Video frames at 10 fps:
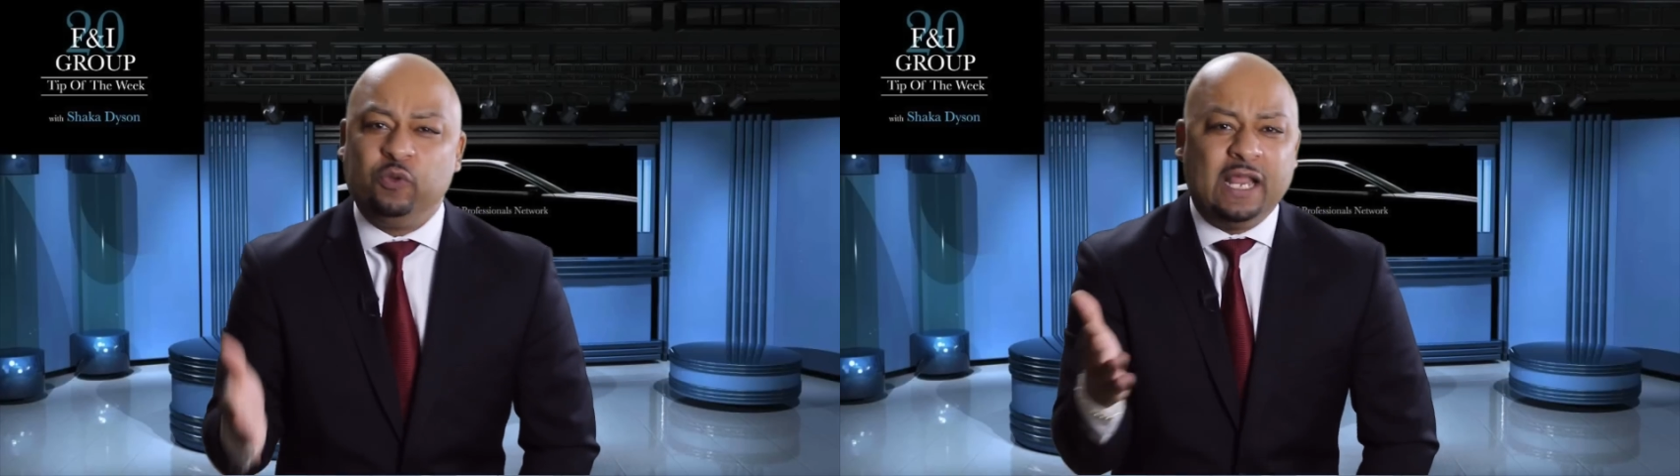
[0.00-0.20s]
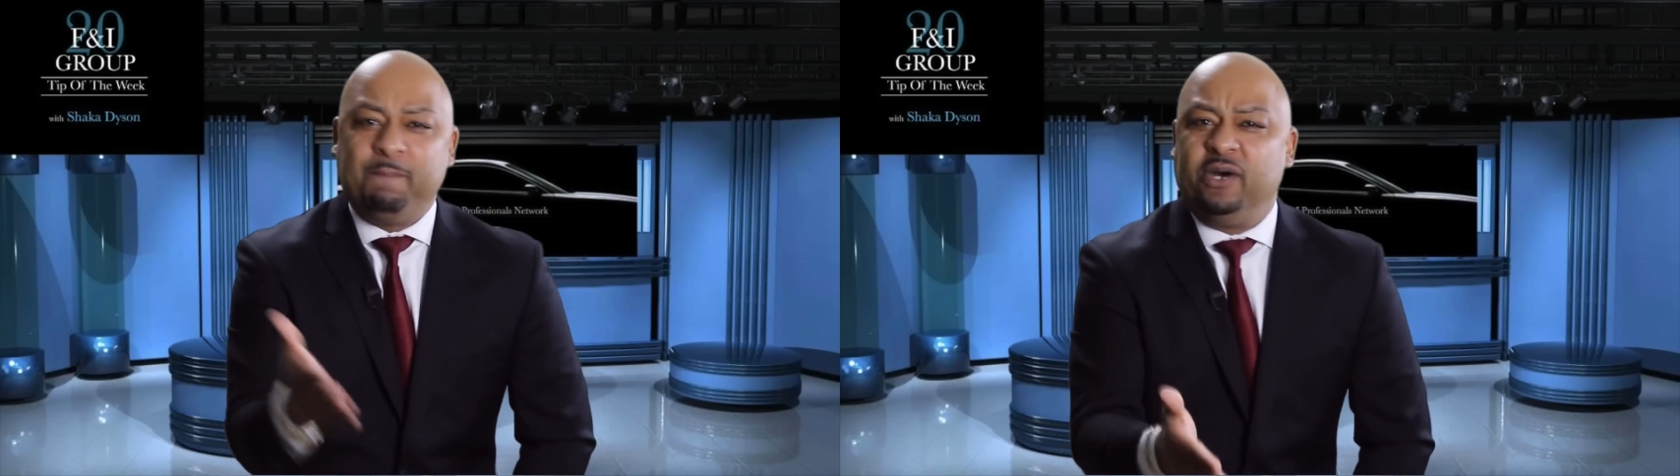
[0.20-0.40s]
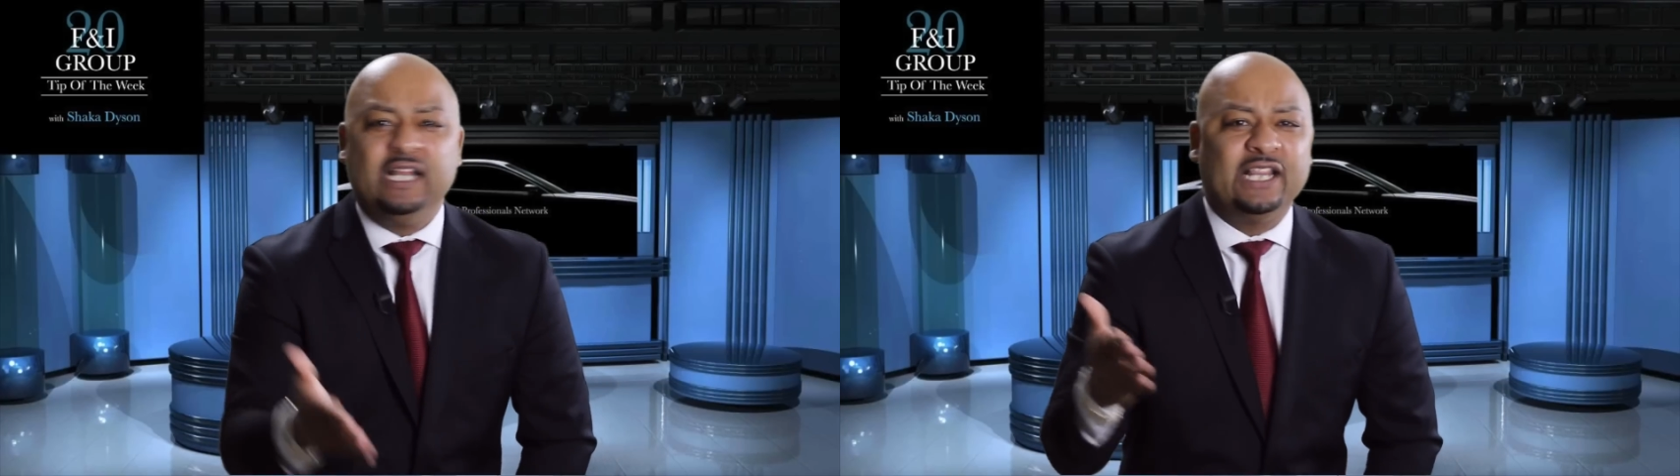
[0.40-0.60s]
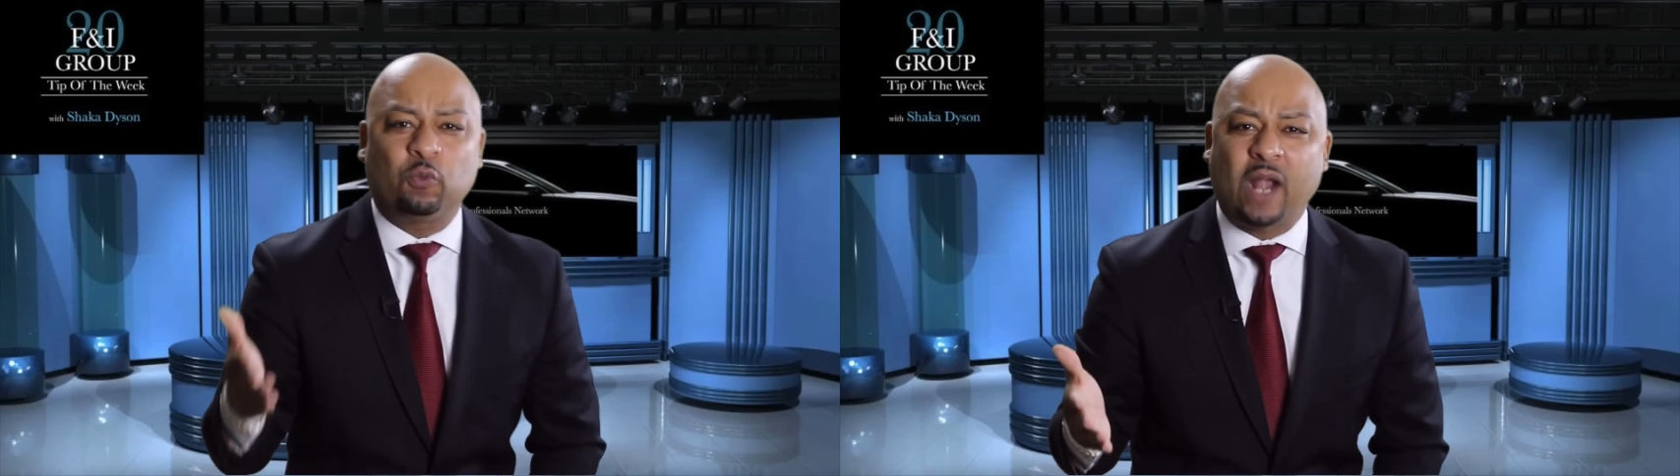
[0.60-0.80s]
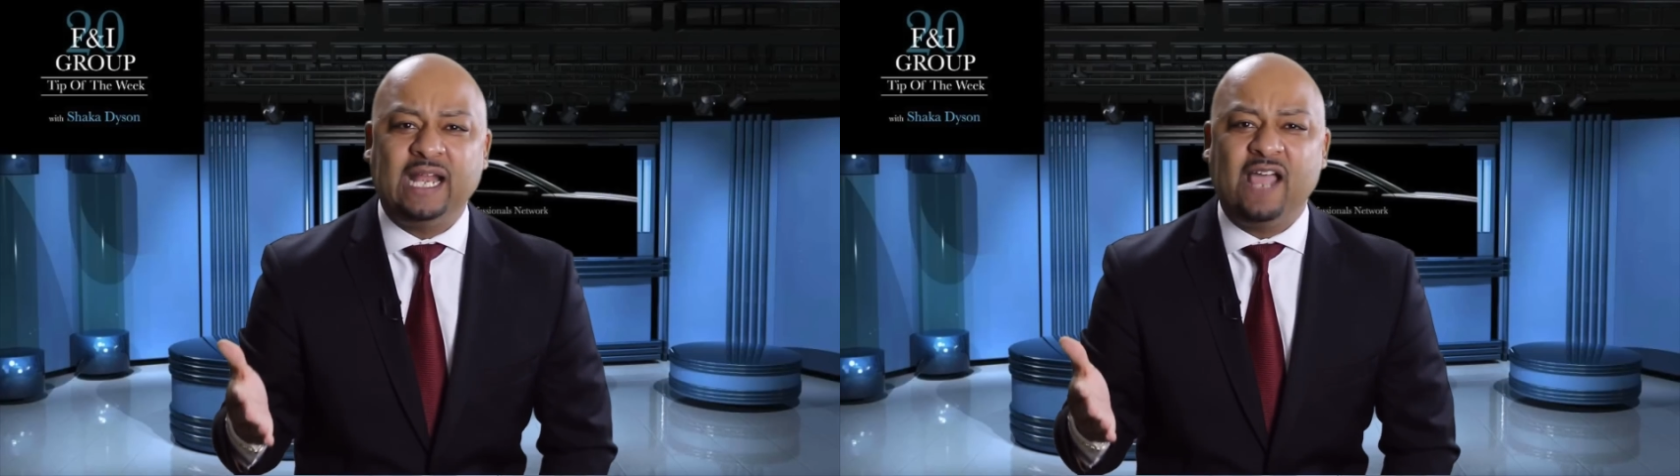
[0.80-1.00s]
You didn't put in the
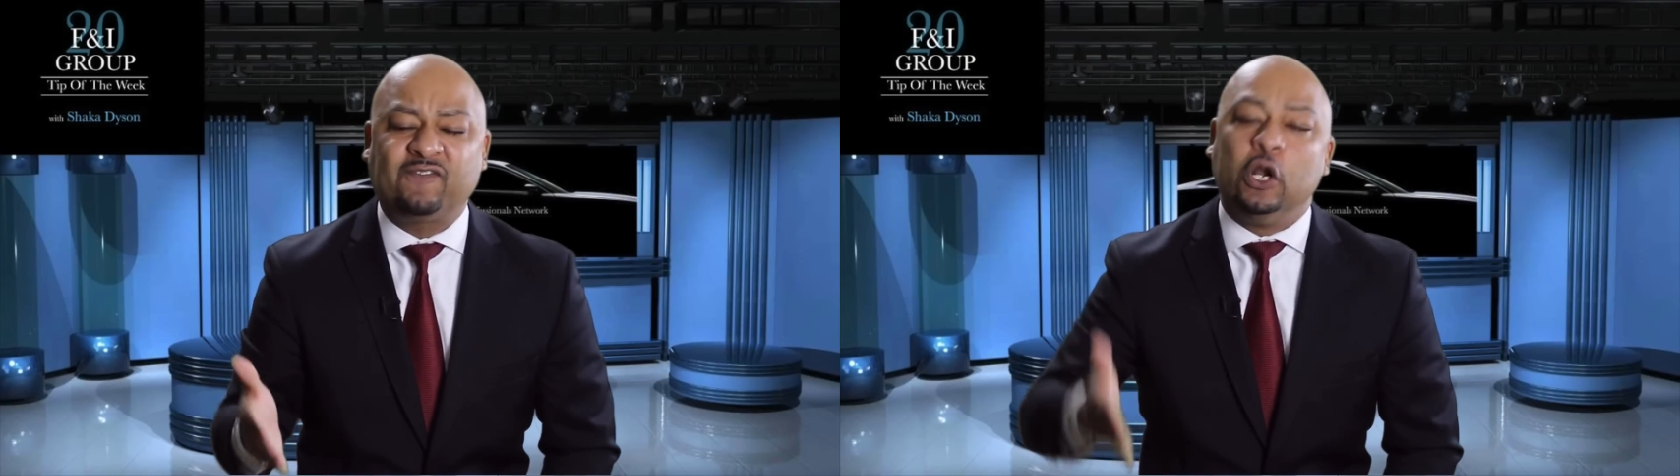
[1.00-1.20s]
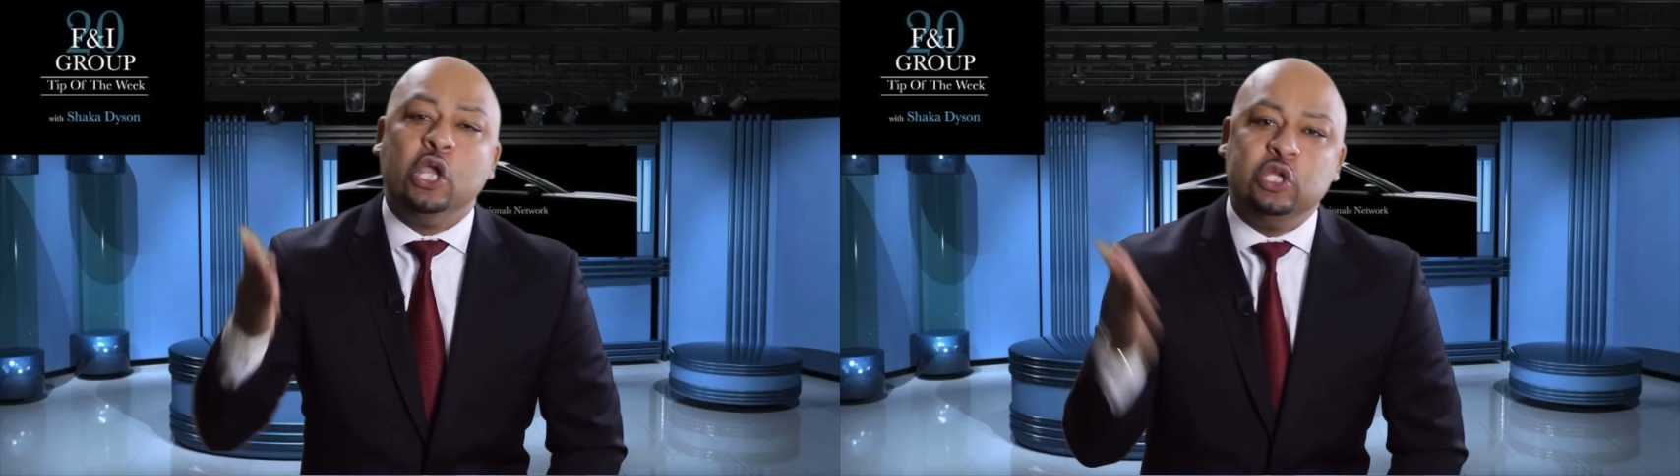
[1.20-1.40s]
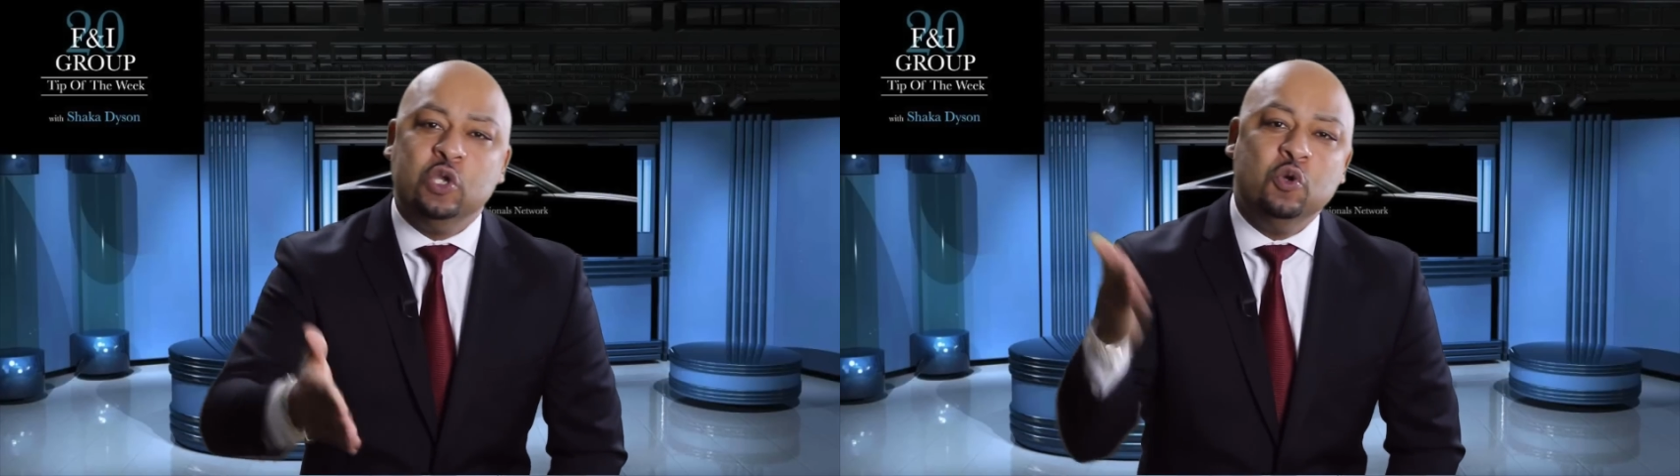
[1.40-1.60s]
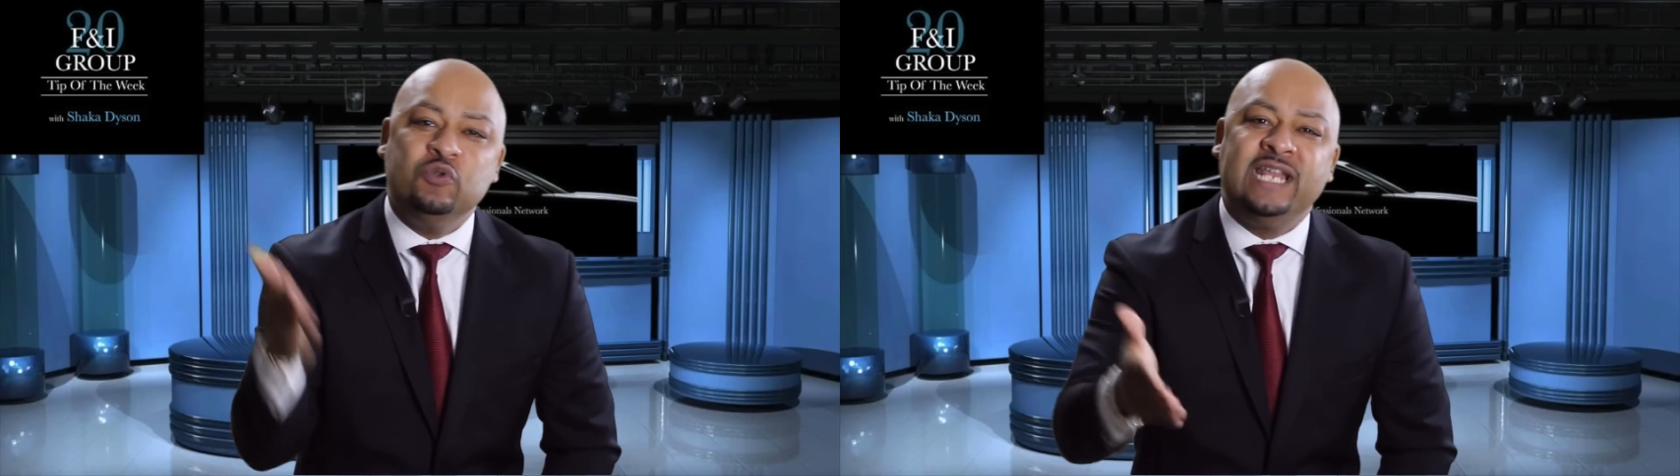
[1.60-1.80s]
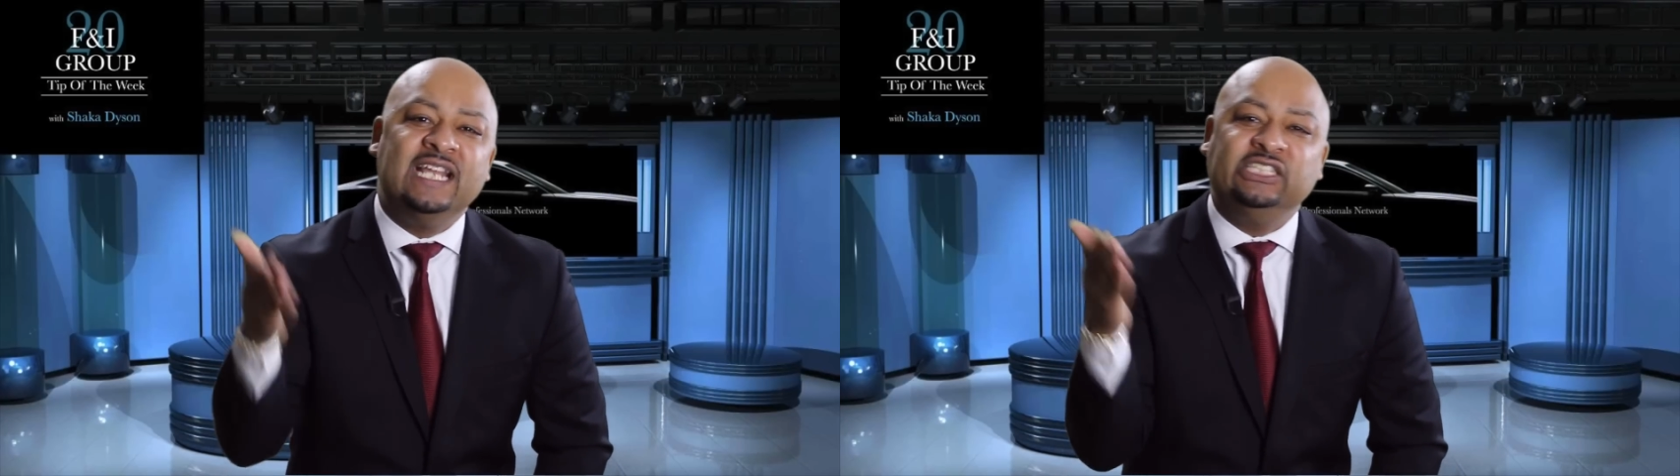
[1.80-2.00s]
right effort. You
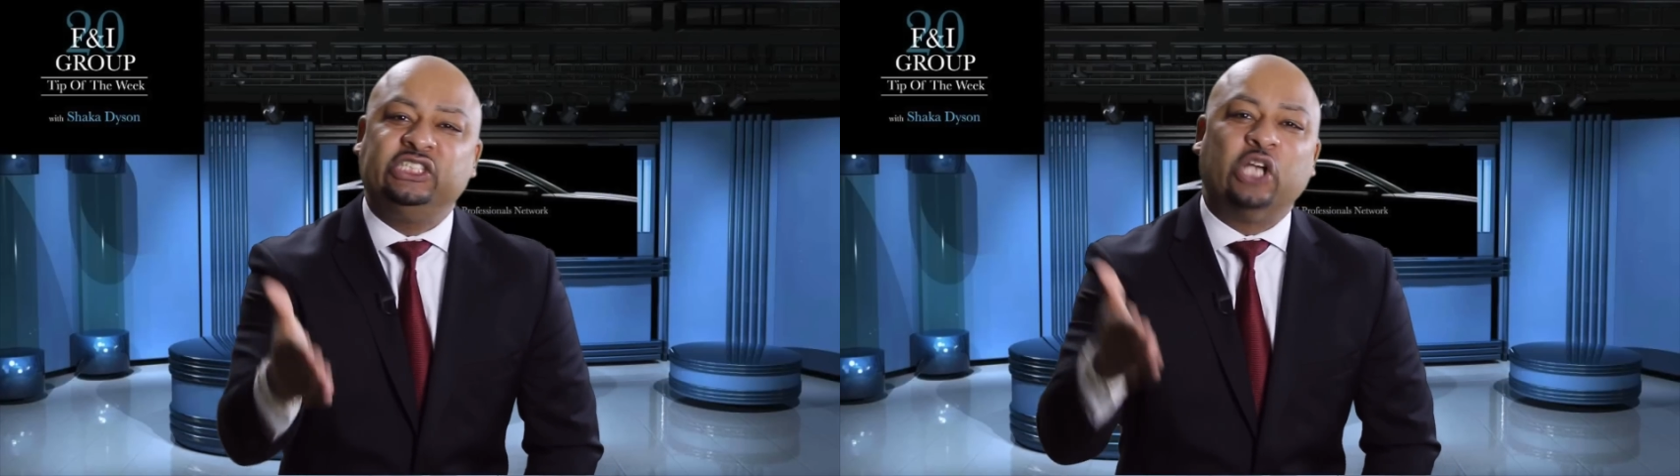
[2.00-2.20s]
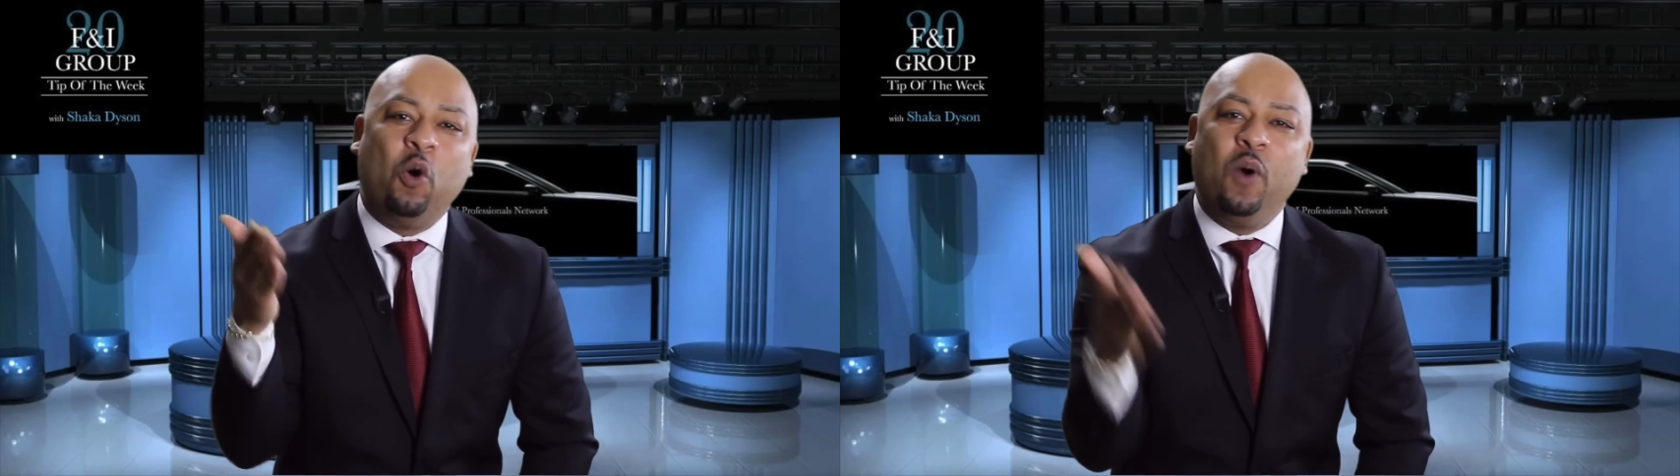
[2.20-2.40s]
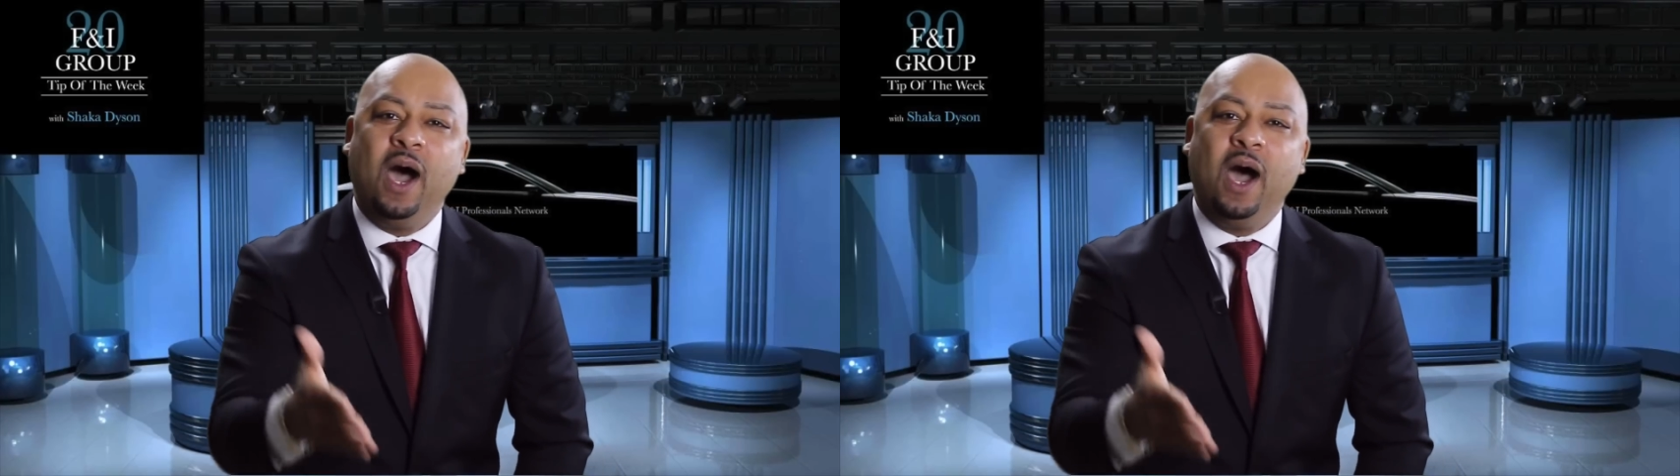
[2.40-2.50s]
didn't show